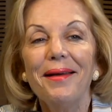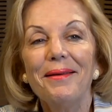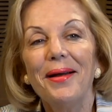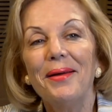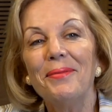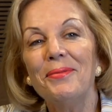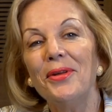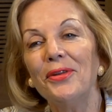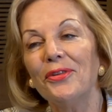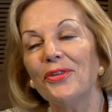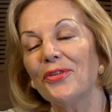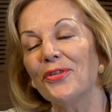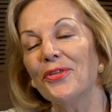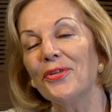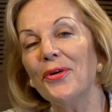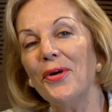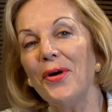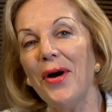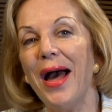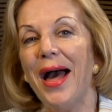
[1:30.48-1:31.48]
I'm not
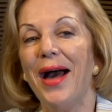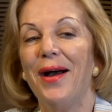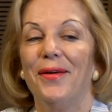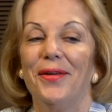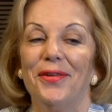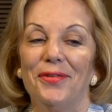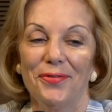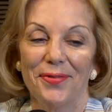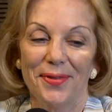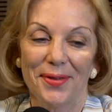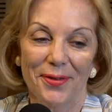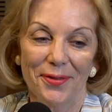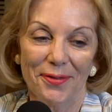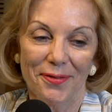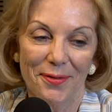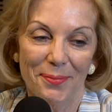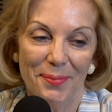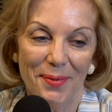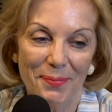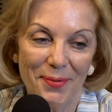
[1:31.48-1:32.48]
sure how it feels,
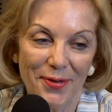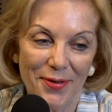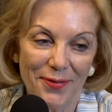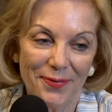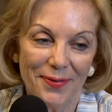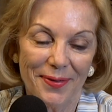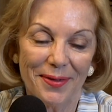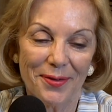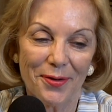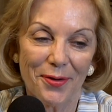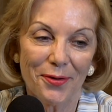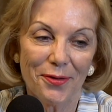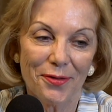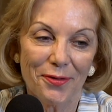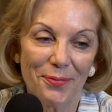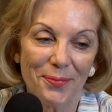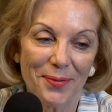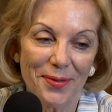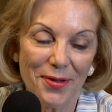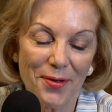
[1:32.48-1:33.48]
to be perfectly
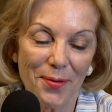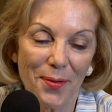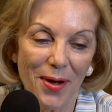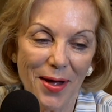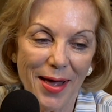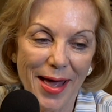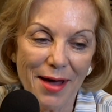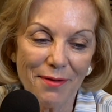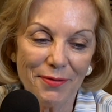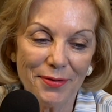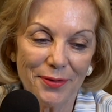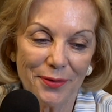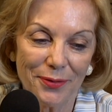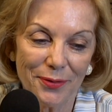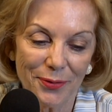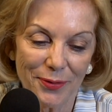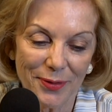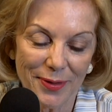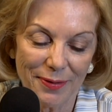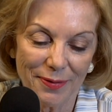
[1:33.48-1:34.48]
honest with you. I haven't
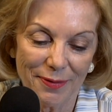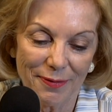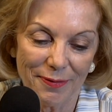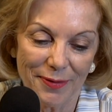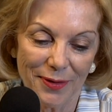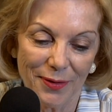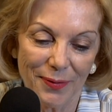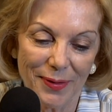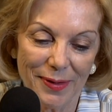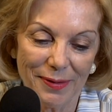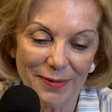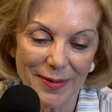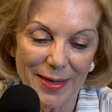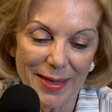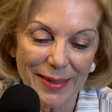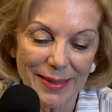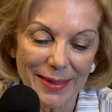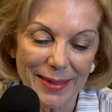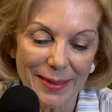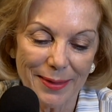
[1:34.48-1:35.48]
looked at the series yet.